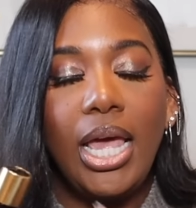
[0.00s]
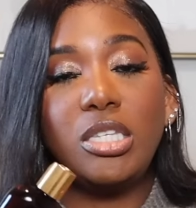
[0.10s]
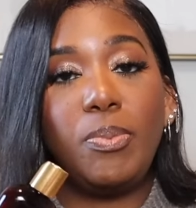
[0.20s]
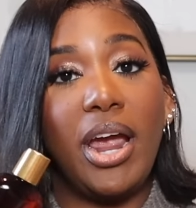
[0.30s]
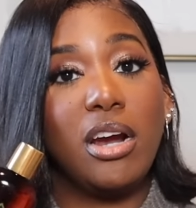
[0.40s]

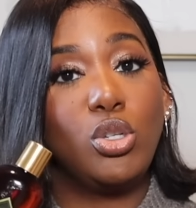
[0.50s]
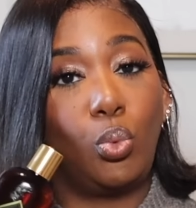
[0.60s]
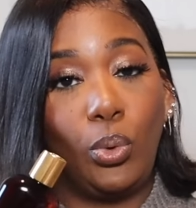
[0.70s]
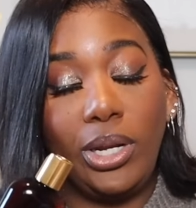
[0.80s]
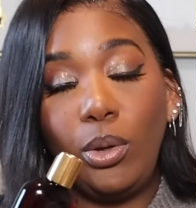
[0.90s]
This pairs
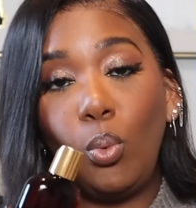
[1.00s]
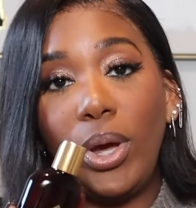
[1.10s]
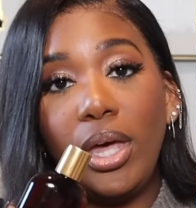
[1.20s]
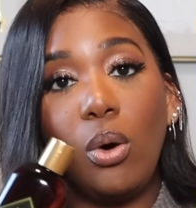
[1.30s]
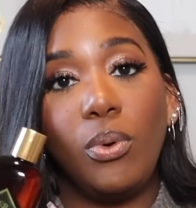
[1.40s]
really
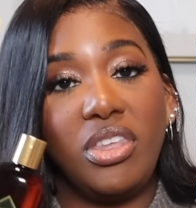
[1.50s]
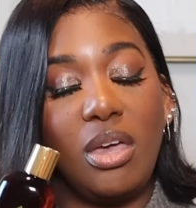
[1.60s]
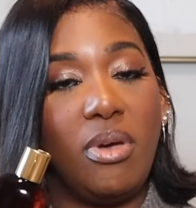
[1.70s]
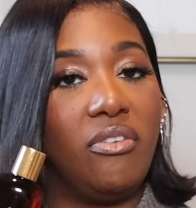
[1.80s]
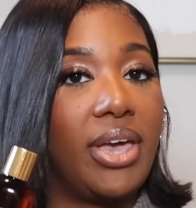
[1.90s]
well with
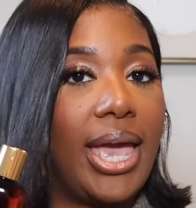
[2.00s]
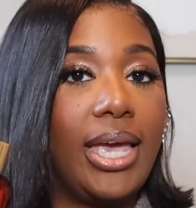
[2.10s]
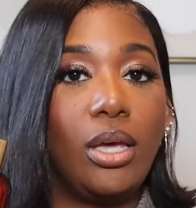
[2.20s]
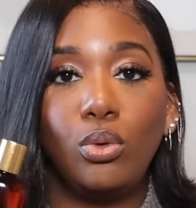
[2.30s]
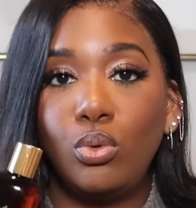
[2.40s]

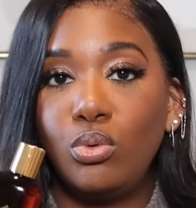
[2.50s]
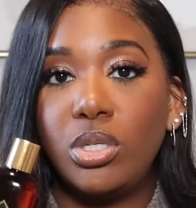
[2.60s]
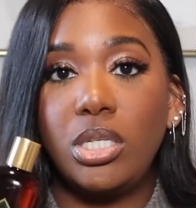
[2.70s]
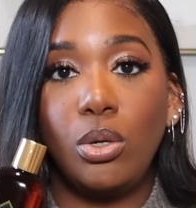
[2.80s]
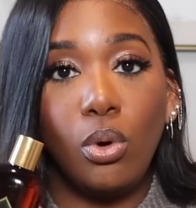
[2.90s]
MFK Oud
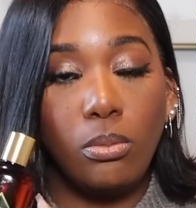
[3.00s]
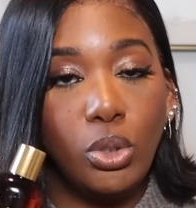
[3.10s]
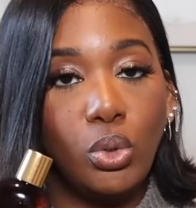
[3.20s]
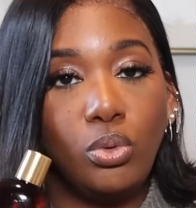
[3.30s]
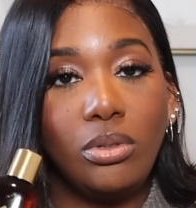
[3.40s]
Silk
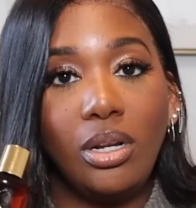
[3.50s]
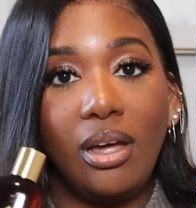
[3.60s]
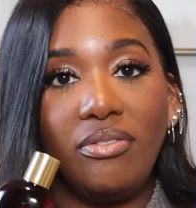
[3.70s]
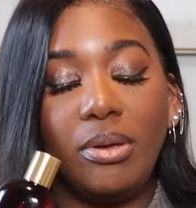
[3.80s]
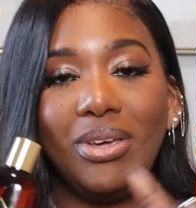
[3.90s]
Mood.
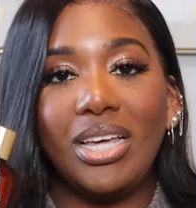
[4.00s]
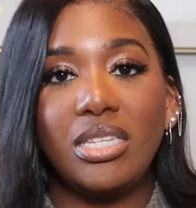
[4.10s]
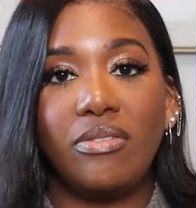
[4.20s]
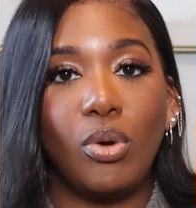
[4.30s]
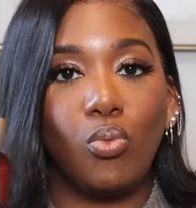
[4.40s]
Love it because
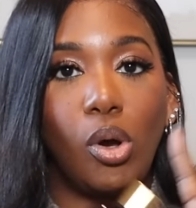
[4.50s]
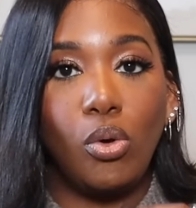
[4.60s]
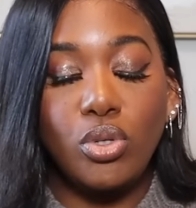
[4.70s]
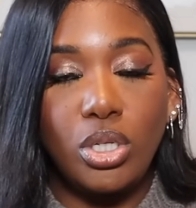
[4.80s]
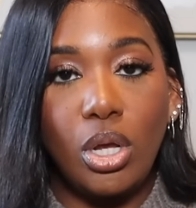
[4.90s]
of the rose